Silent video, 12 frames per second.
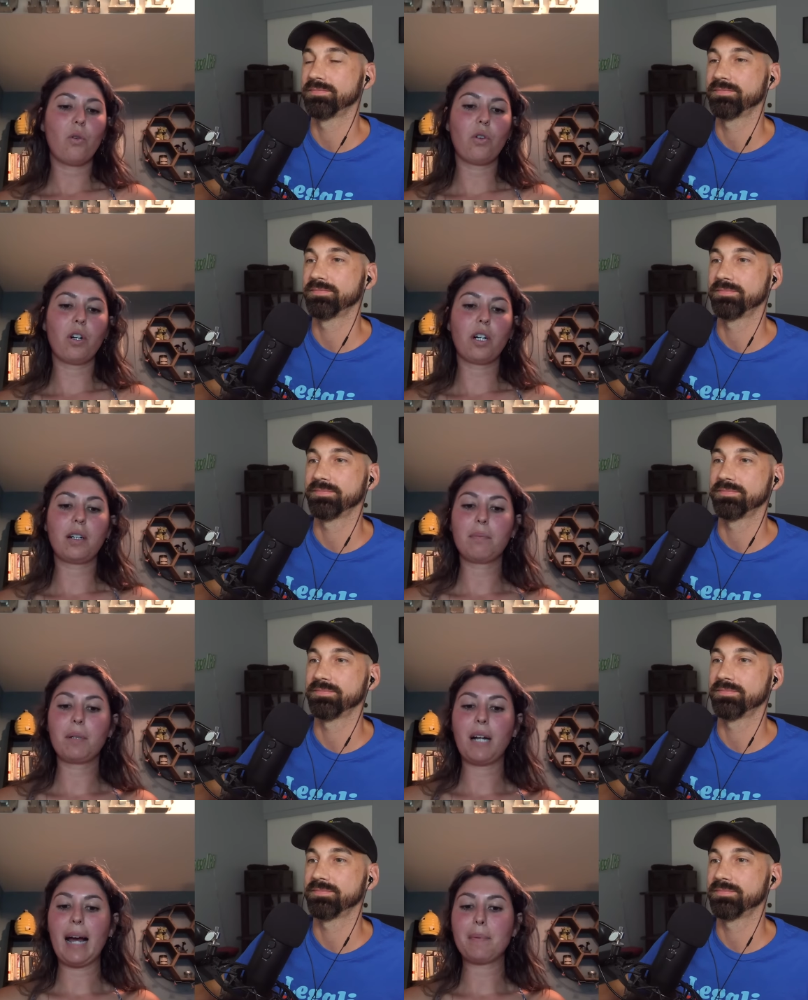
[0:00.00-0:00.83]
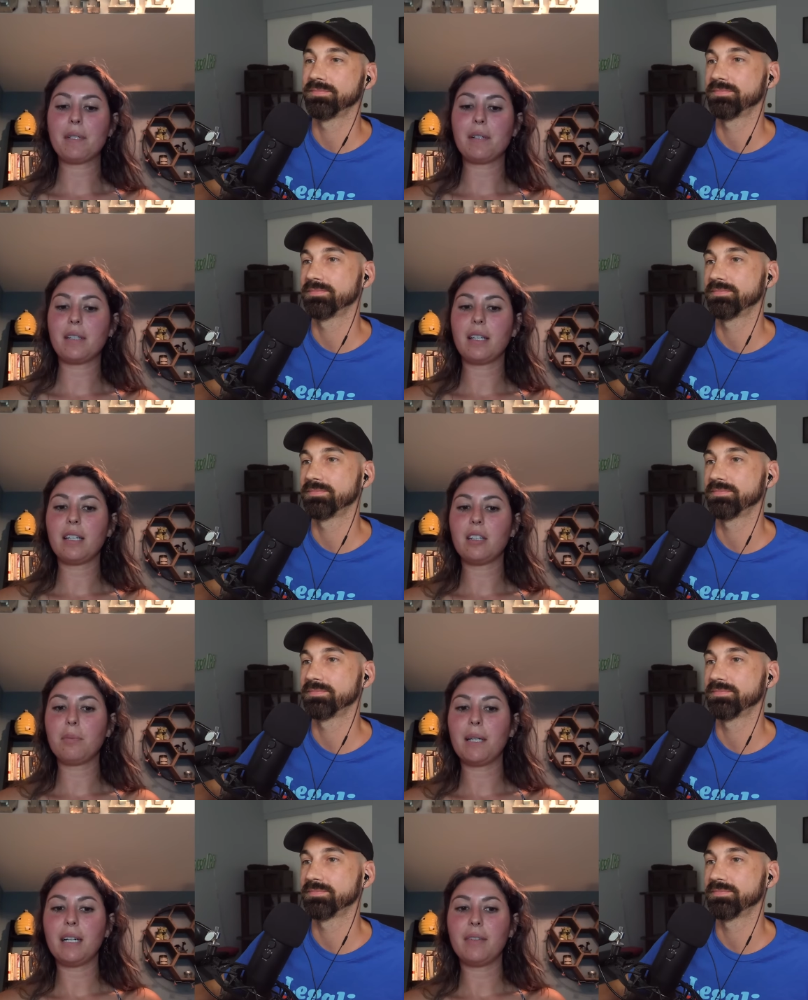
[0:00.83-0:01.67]
Speaker 1: or perhaps there's a
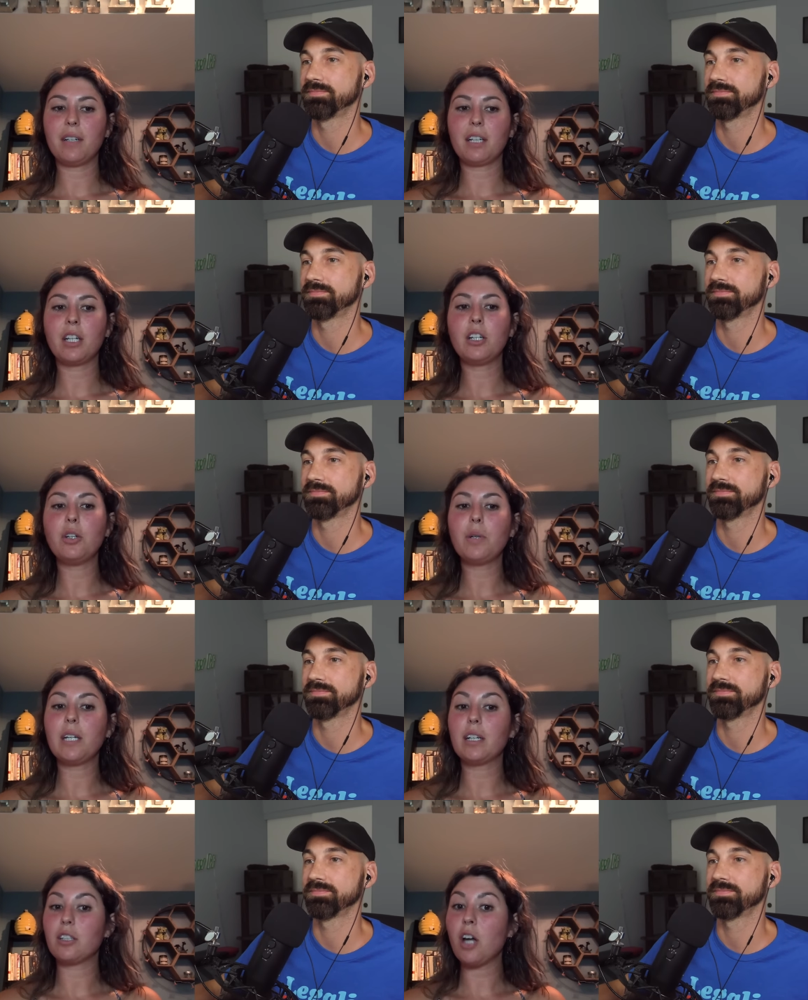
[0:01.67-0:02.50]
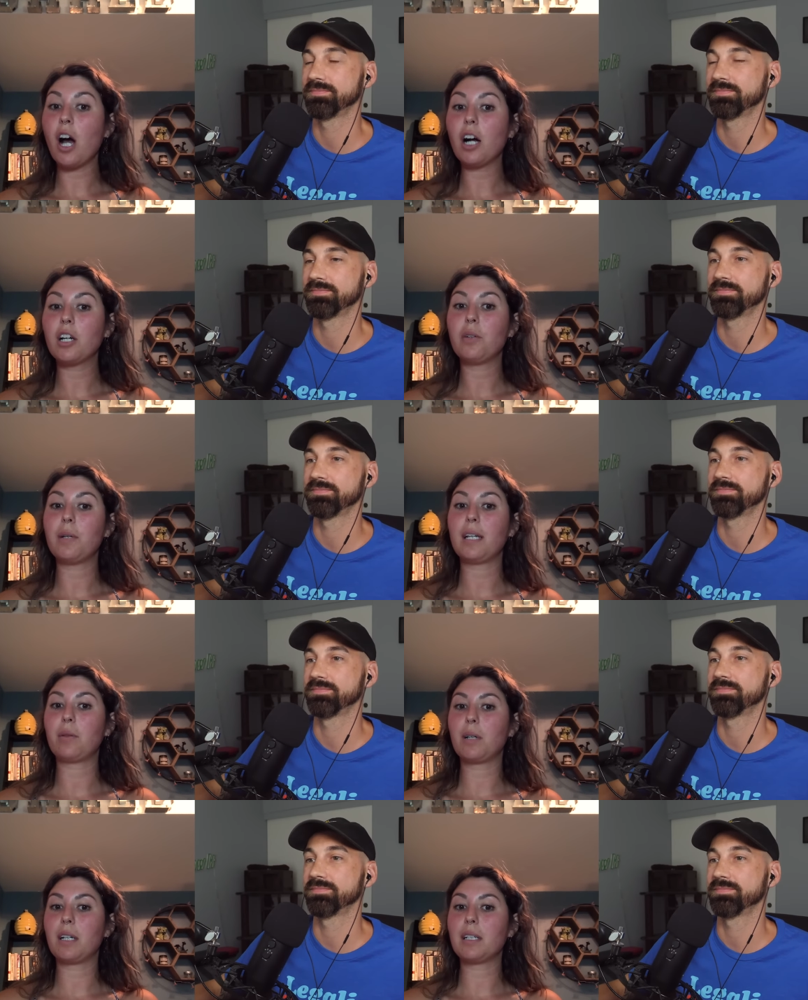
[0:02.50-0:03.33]
little bit of a canoeing or
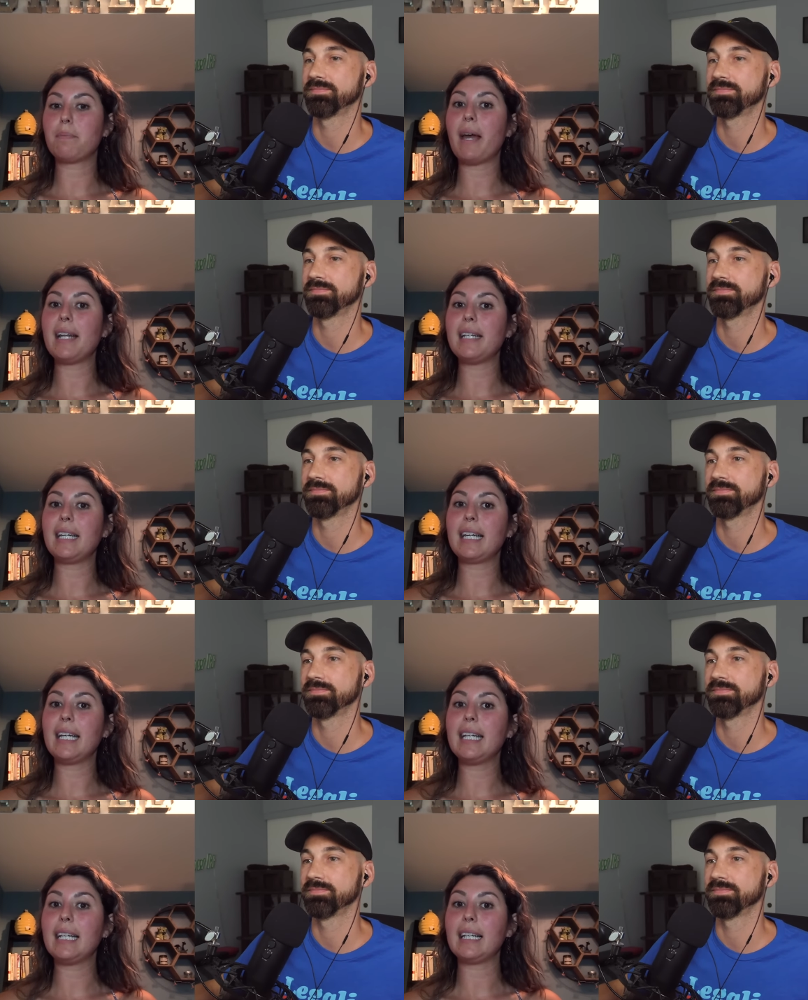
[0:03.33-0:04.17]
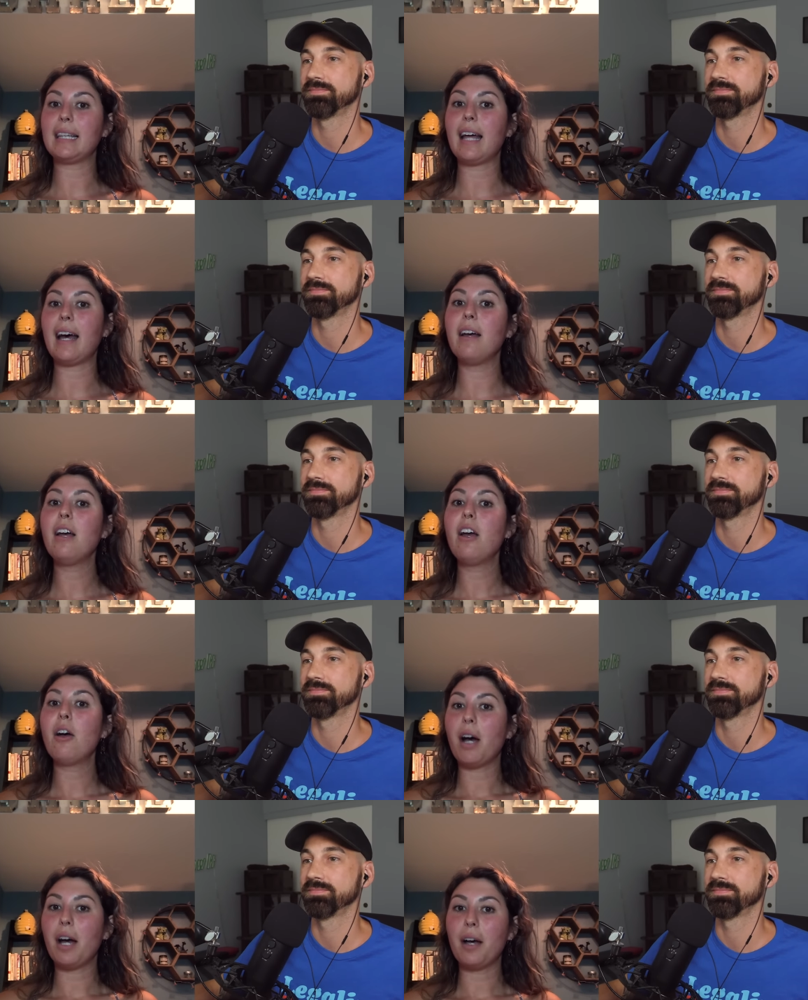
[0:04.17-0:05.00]
tacoing where it's bending in at that
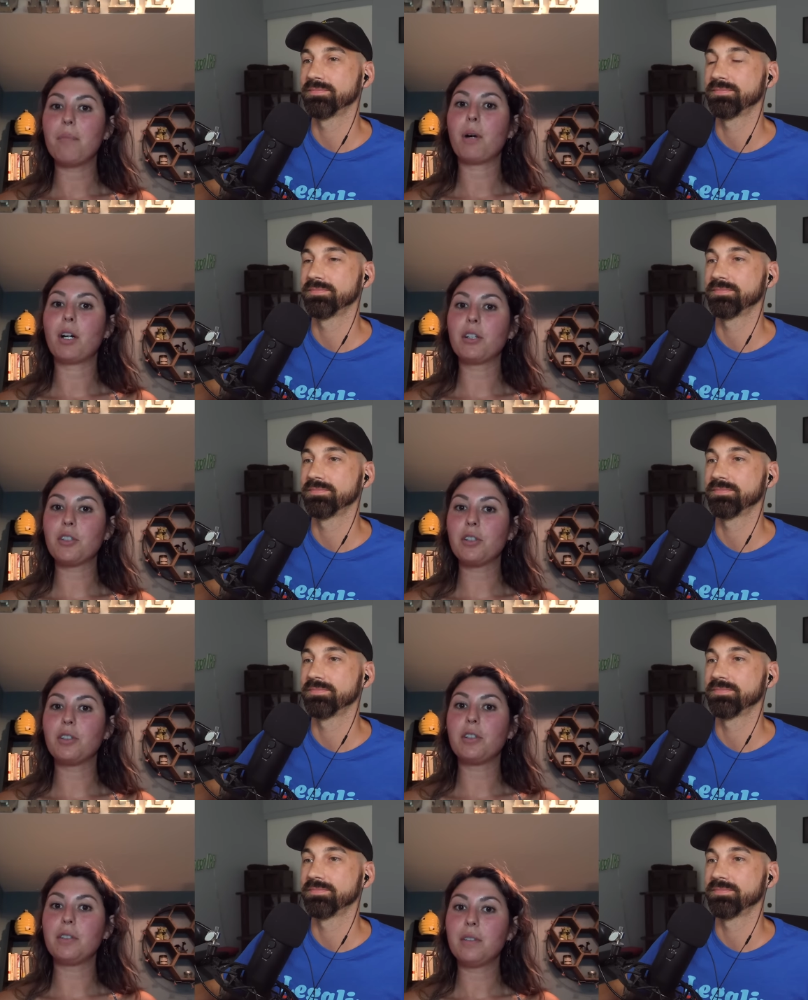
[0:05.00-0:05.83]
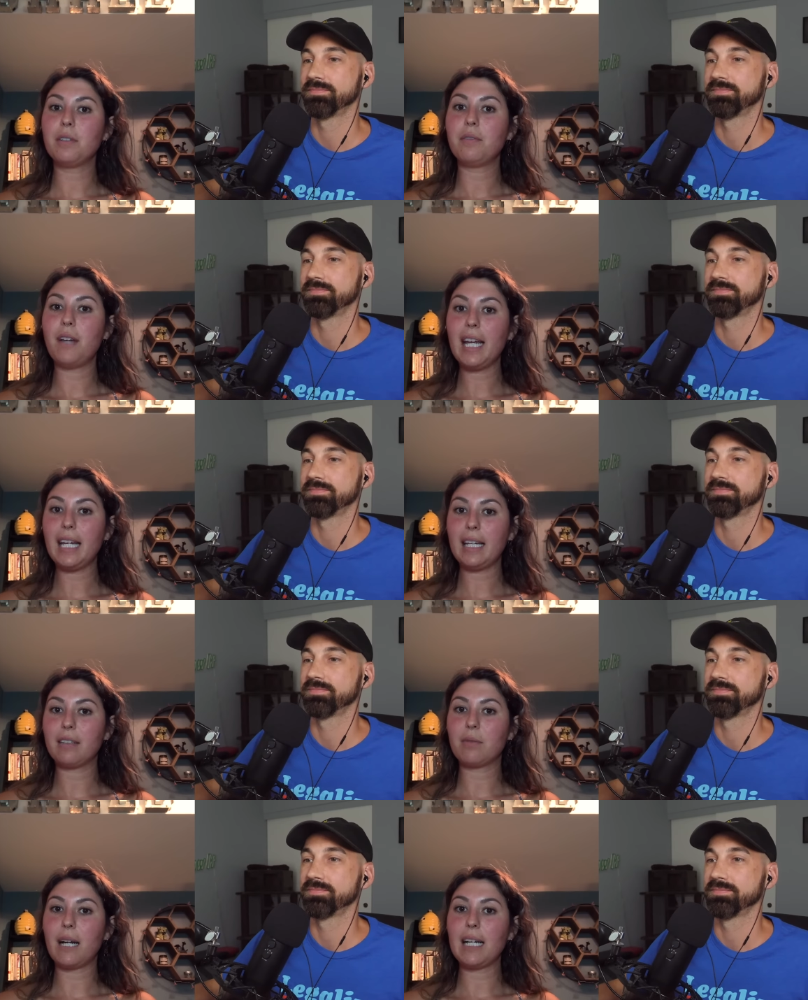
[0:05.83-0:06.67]
marginal
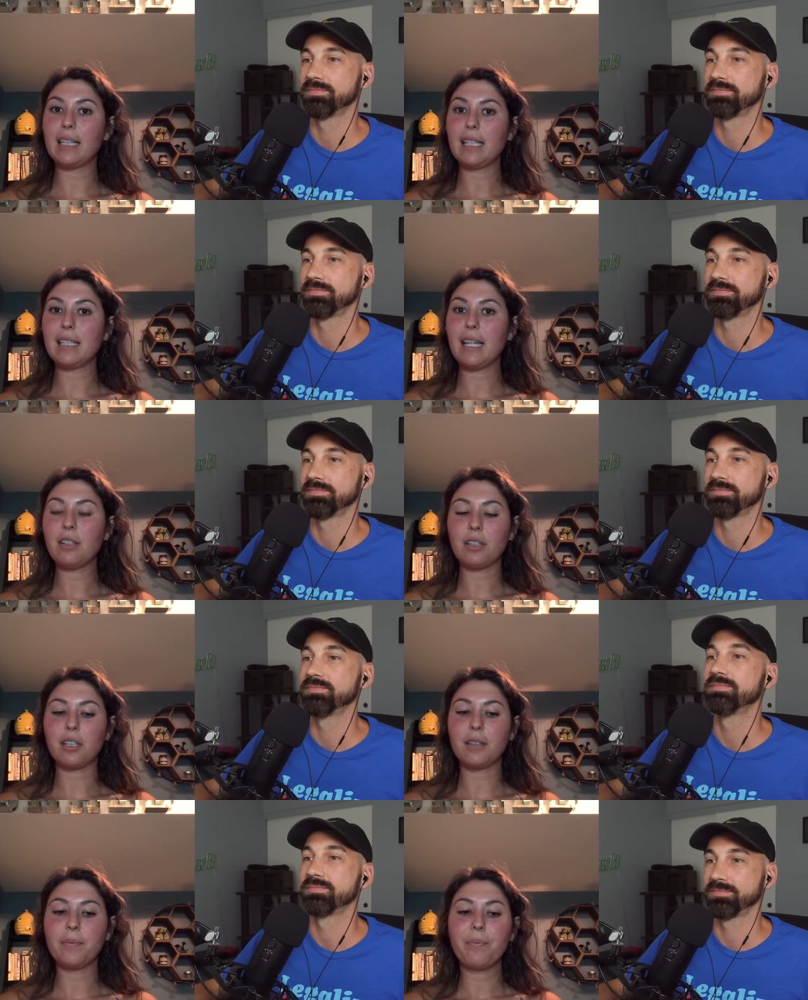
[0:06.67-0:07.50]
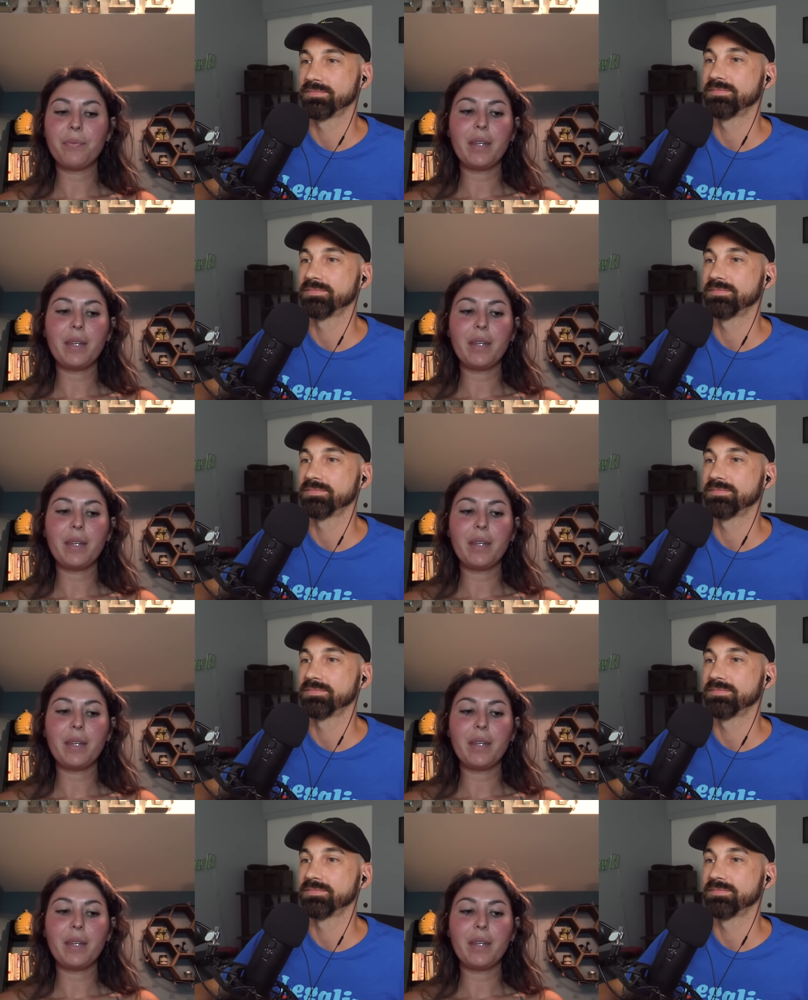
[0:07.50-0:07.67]
vein right in the center.